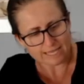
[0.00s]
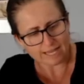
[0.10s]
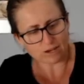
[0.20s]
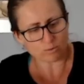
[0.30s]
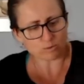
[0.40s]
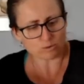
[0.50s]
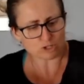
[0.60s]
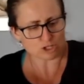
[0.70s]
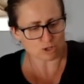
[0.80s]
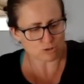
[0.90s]
and I will
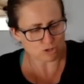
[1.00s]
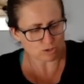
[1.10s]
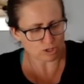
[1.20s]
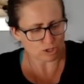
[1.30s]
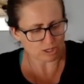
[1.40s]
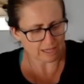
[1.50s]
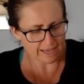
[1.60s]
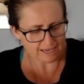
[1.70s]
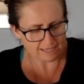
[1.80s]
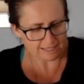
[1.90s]
show you the
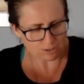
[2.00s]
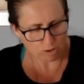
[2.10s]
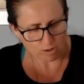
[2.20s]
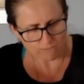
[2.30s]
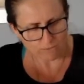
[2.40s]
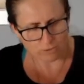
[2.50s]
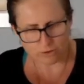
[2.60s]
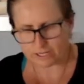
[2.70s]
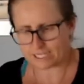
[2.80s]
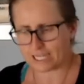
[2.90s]
glaze top for
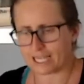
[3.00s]
it